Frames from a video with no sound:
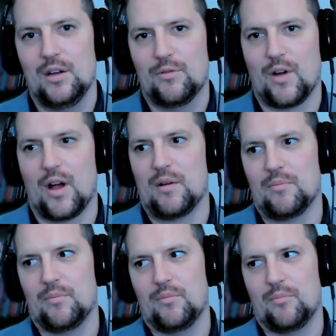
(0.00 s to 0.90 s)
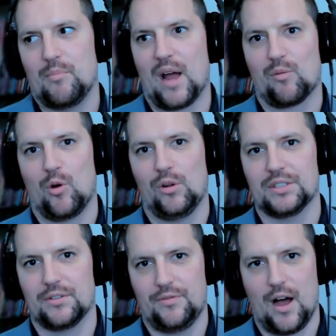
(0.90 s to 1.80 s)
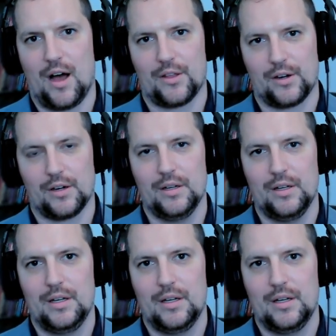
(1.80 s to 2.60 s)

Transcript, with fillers: from my role as a father